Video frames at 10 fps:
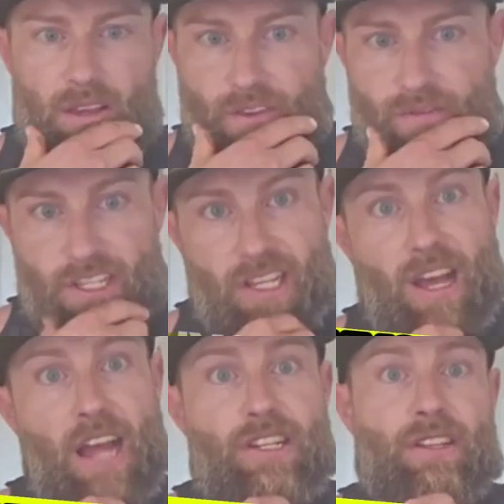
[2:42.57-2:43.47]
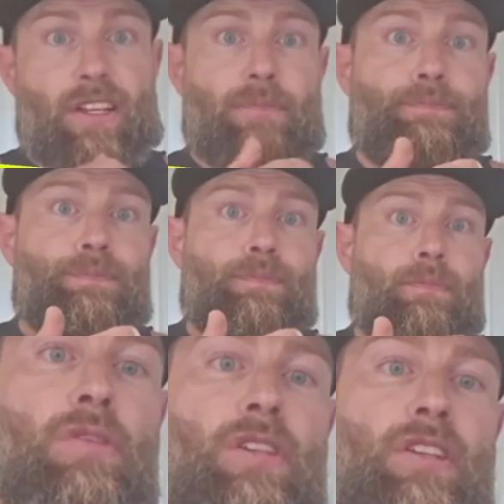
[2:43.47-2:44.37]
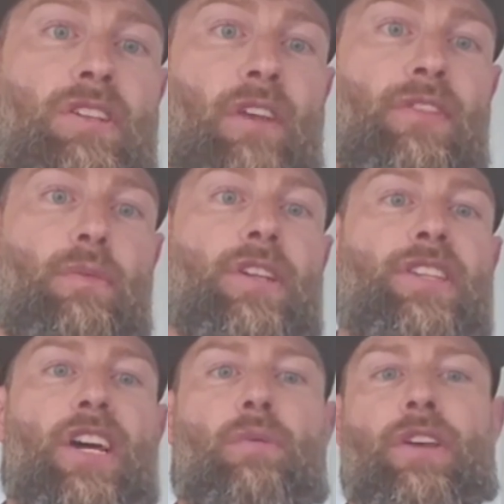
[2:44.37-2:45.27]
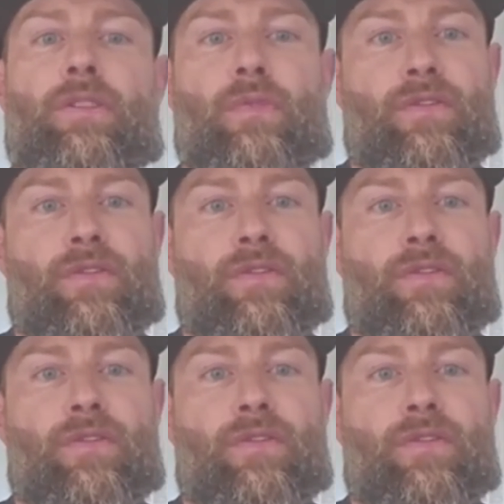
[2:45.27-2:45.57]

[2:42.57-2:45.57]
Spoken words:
physiologically, most of the stuff that we deal with,